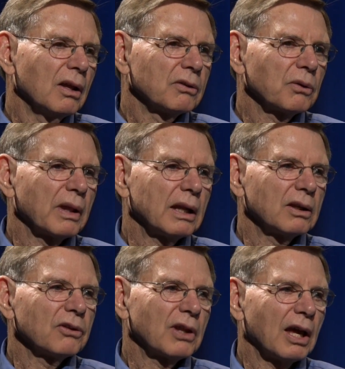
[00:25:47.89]
So that
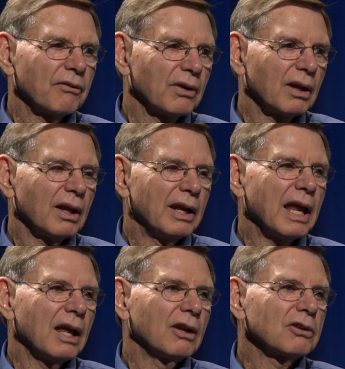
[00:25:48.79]
does have an
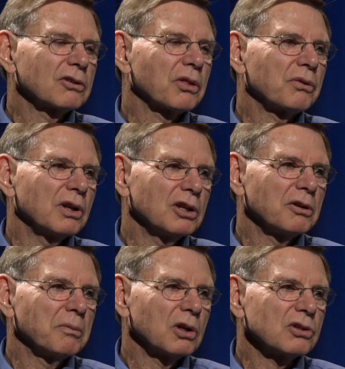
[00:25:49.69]
end. It's a
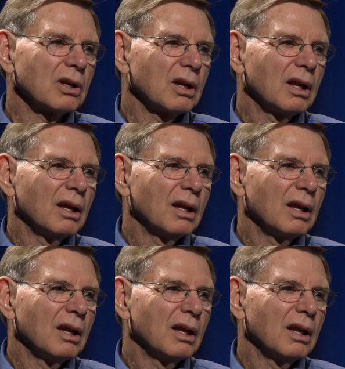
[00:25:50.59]
3-year mission.